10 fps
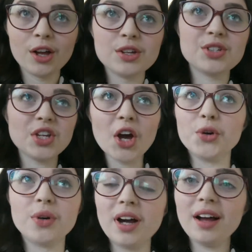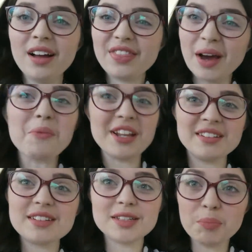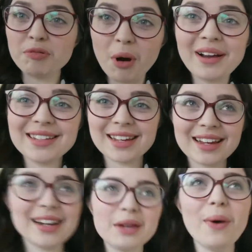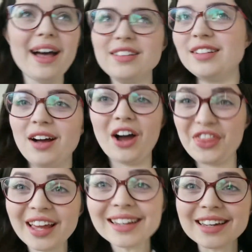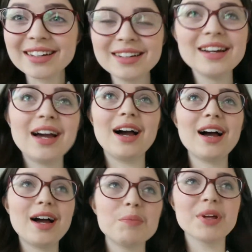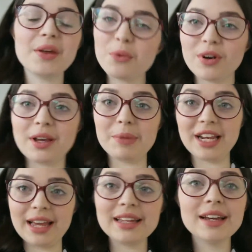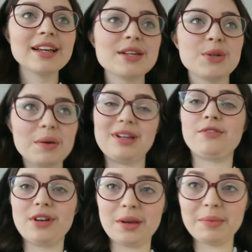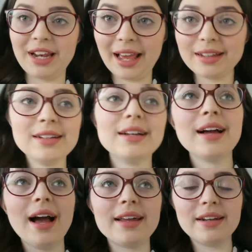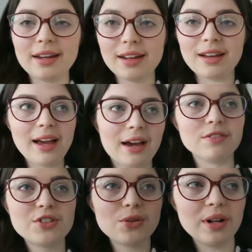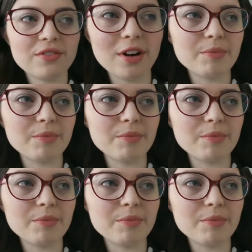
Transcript: So, that went surprisingly well, I think, but they were running a bit late, so I'm now running a bit late, and have 25